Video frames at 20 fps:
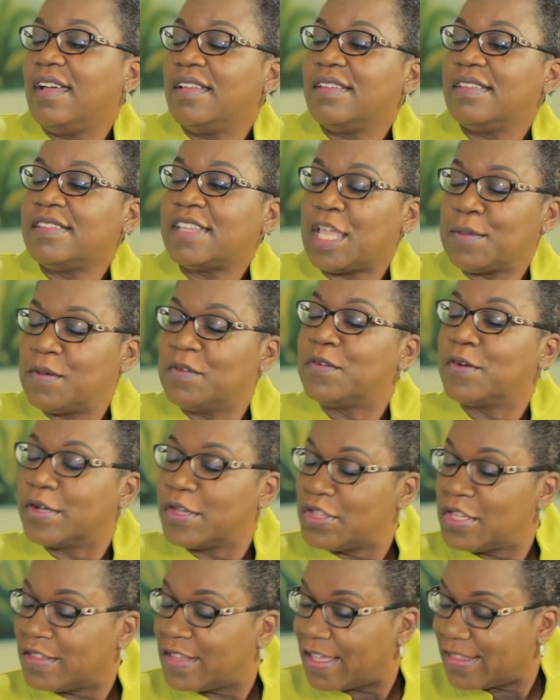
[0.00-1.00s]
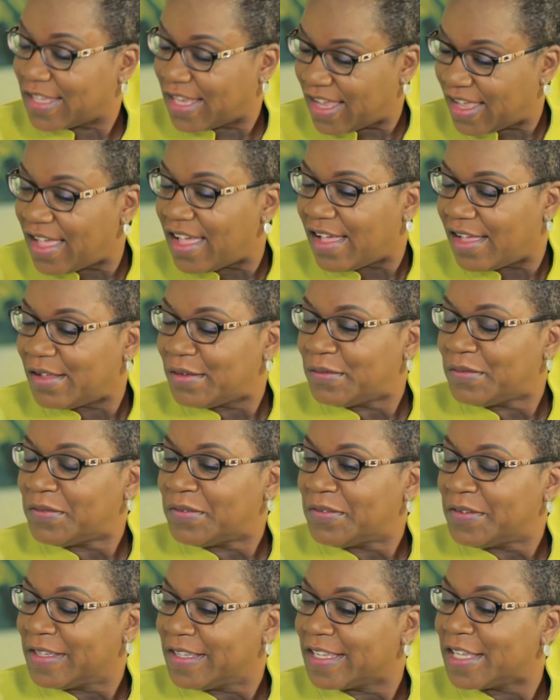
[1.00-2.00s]
And the type of furniture that they have,
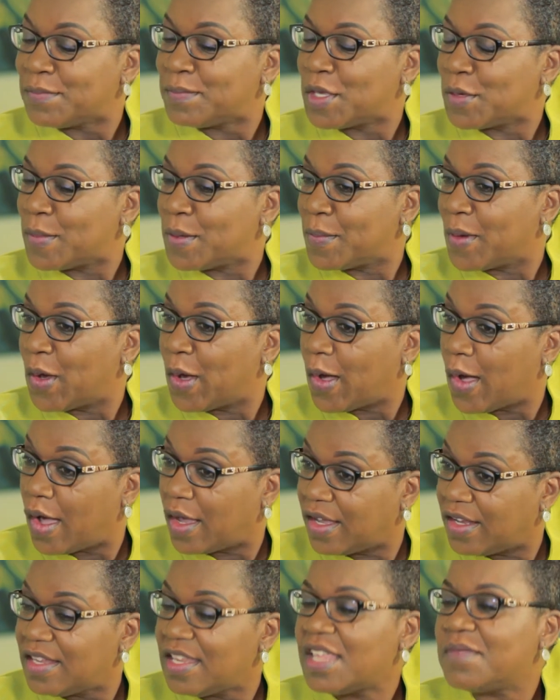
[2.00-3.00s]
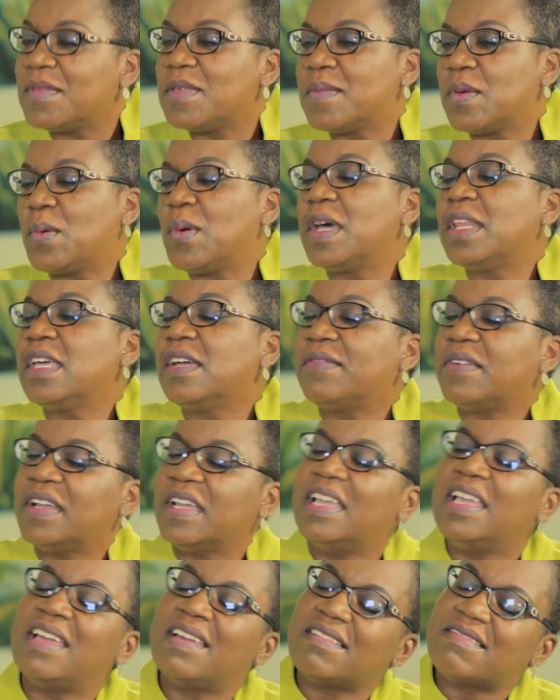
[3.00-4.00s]
it may be mahogany, it may be
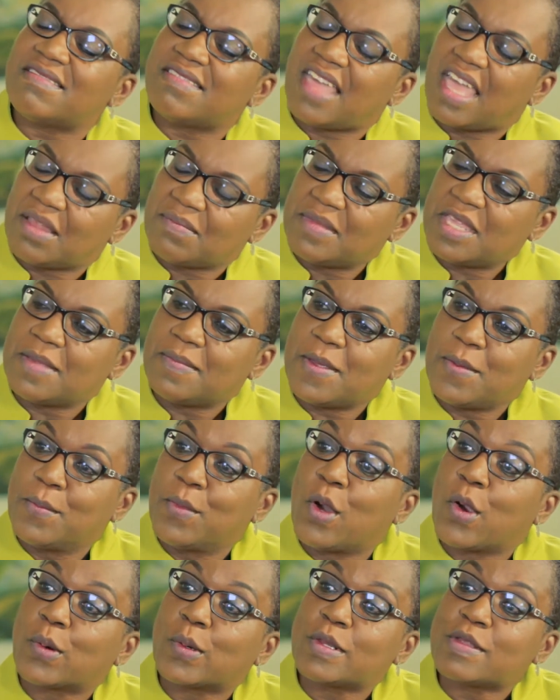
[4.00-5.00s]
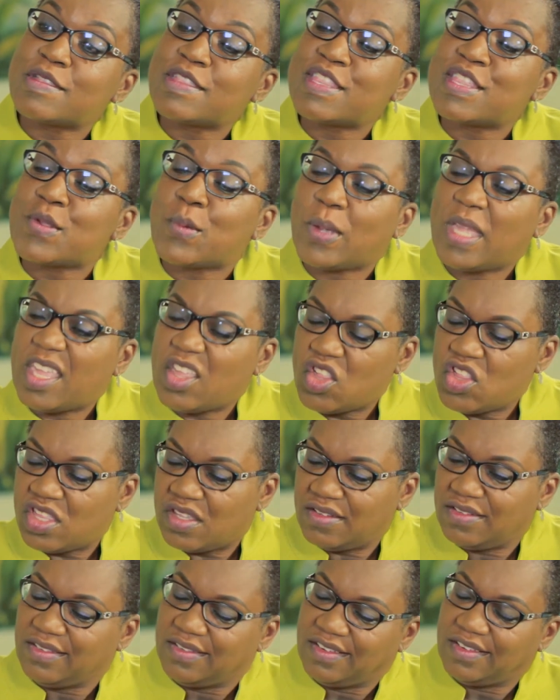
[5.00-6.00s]
whatever, that may be moral
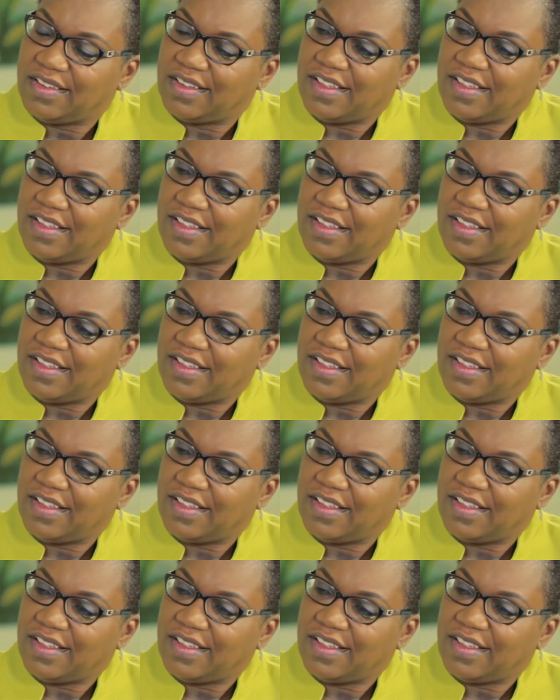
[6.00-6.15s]
suasion.